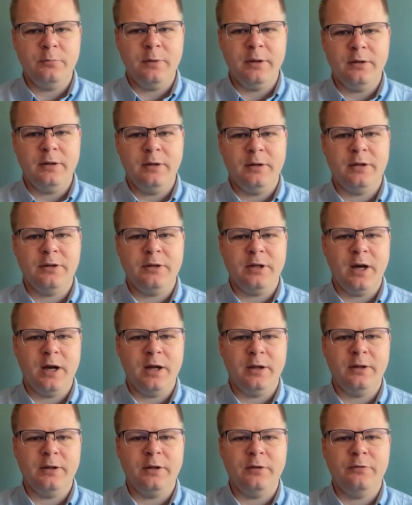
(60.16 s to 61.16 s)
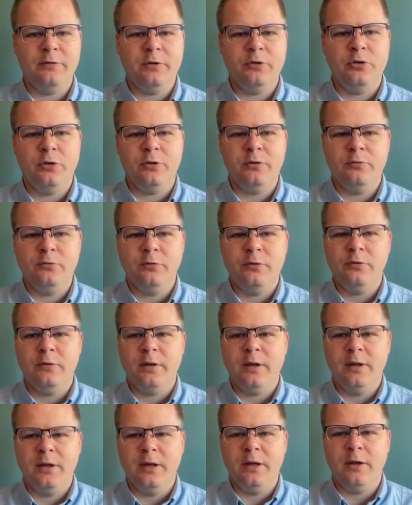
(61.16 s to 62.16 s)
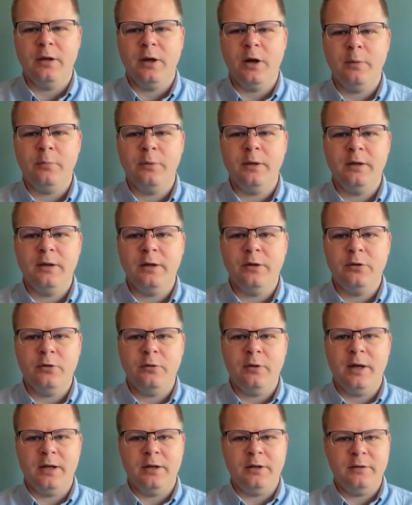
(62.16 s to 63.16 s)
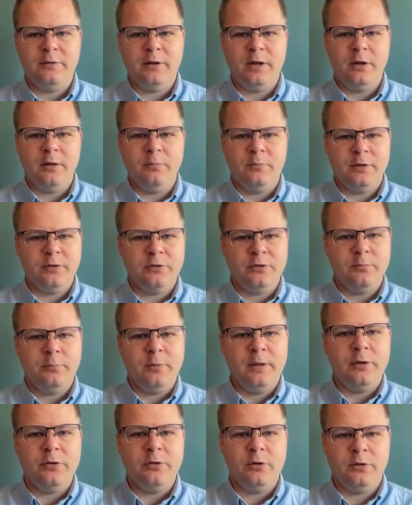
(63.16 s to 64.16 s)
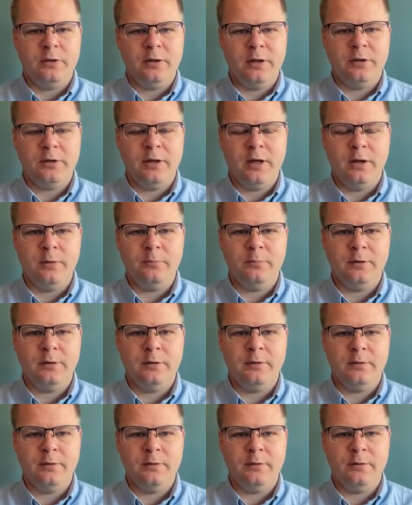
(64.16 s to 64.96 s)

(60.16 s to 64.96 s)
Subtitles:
method is highly efficient for finding common interactive elements based on their type.